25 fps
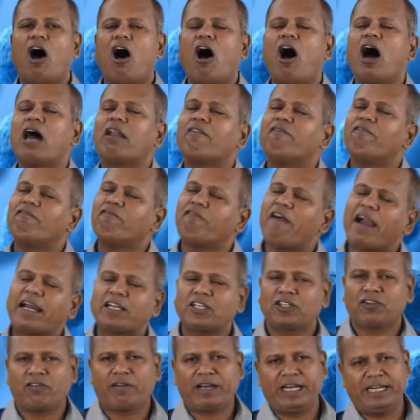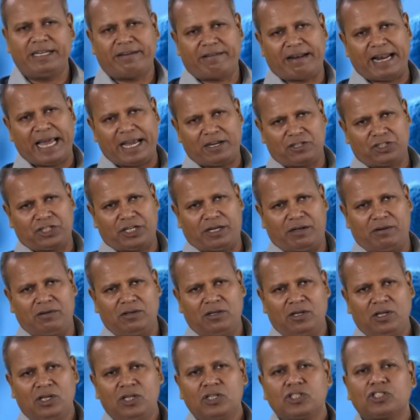or factor interaction.
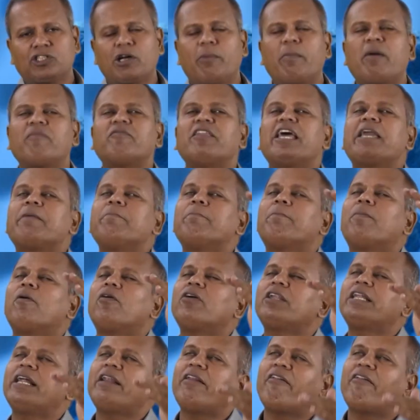Some of the important